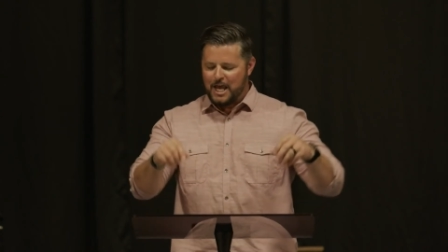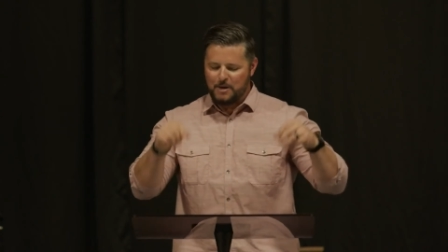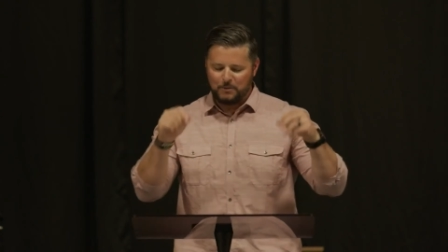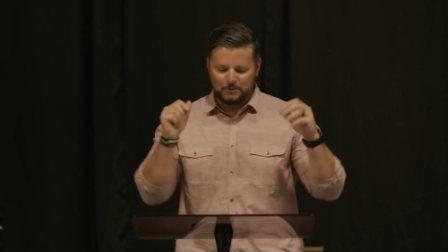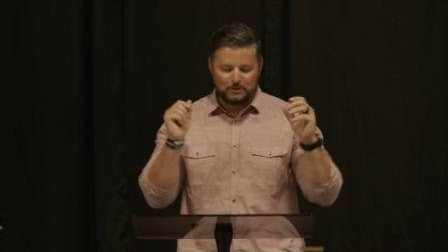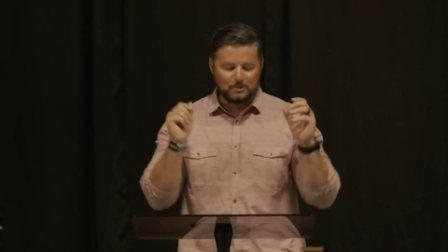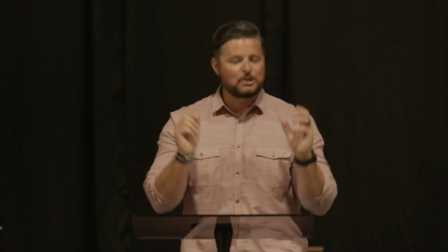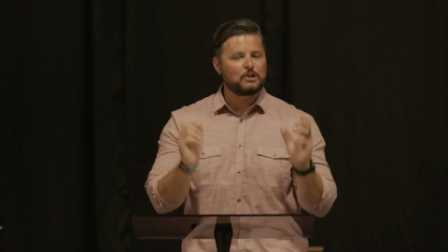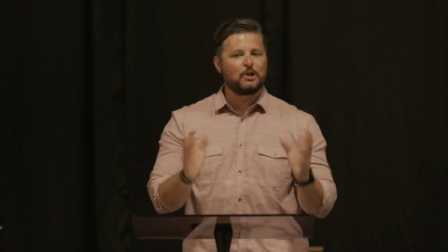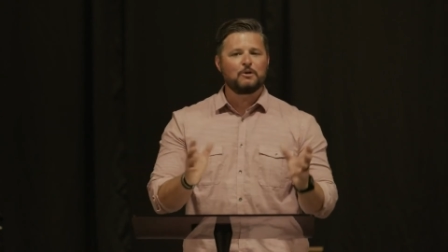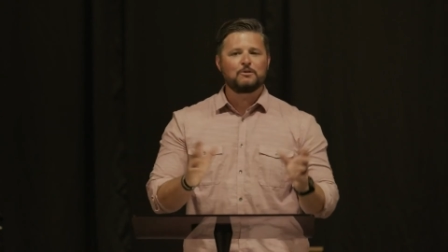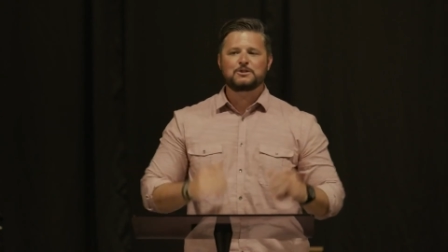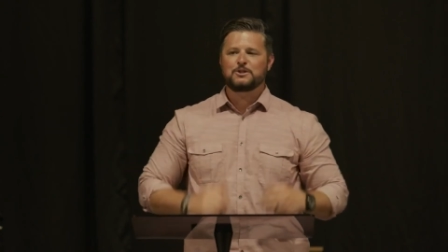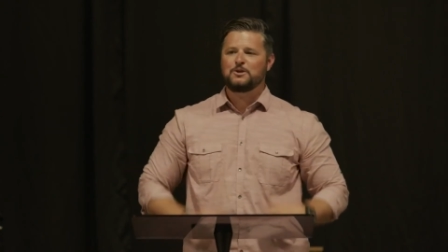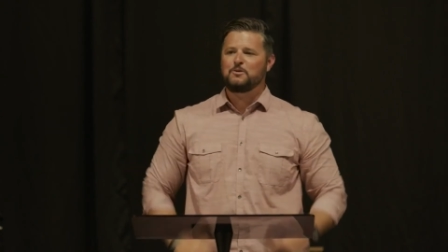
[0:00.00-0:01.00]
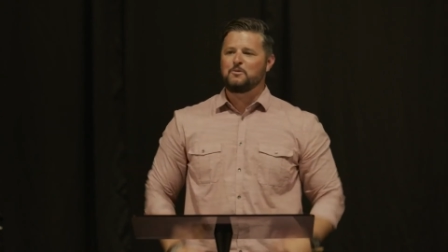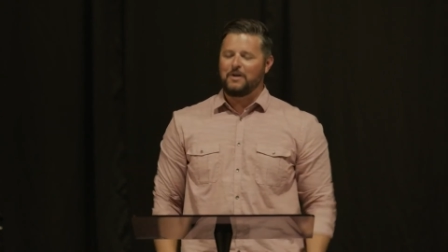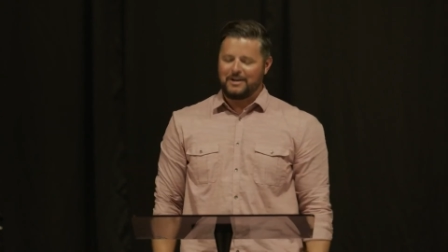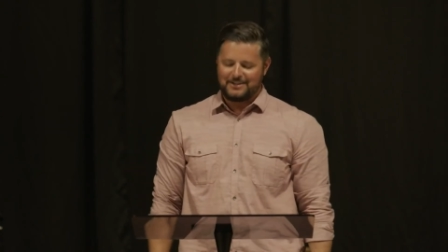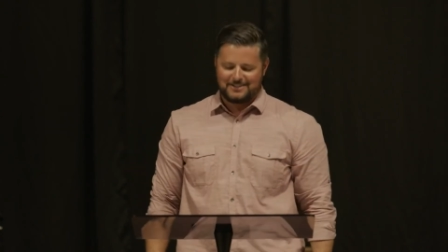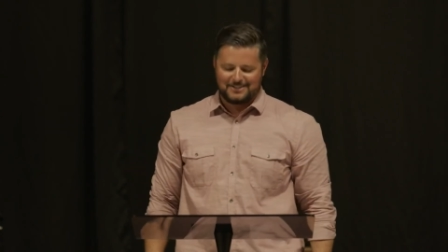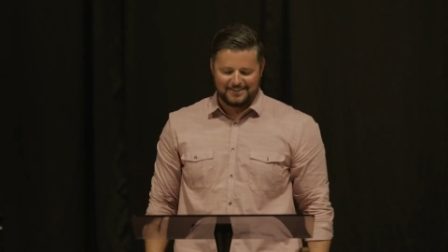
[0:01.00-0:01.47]
he will disclose to you
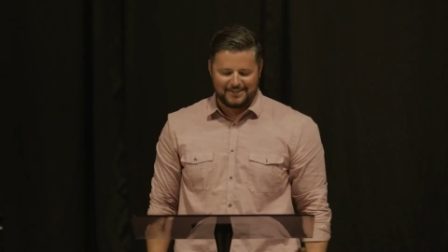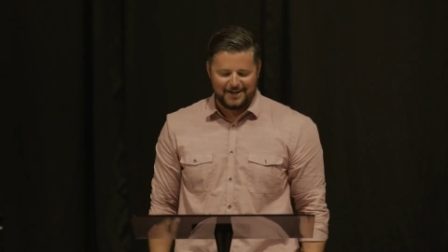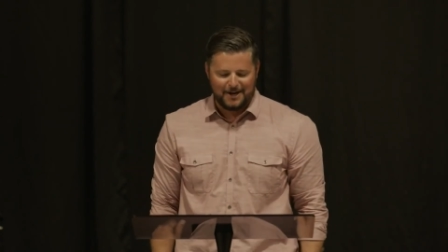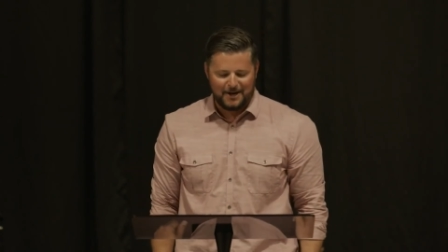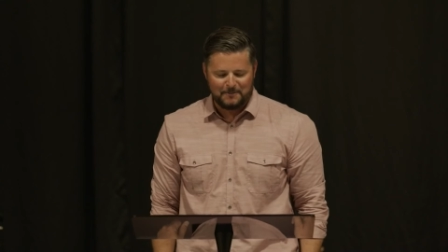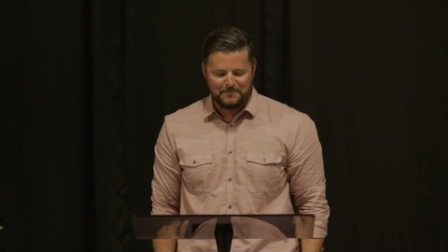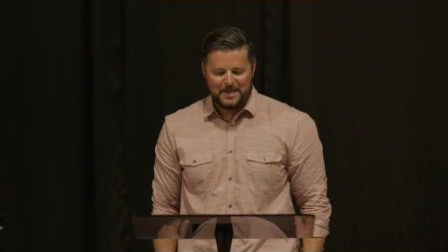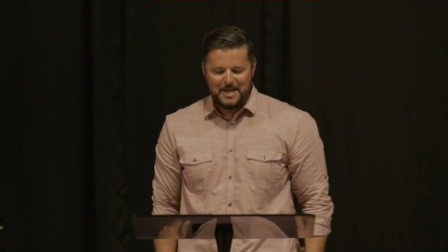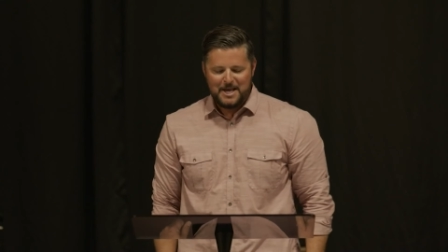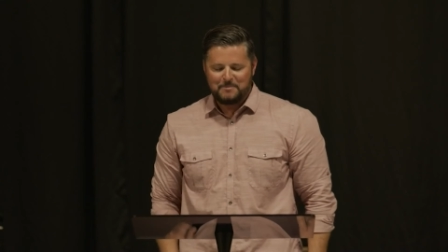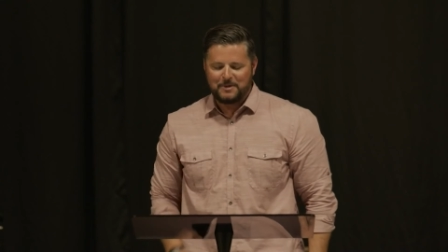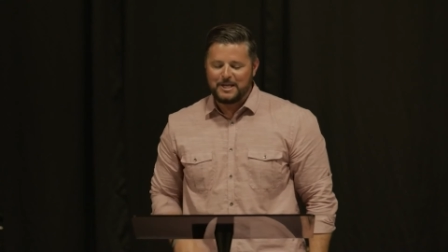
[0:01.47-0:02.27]
what is to come,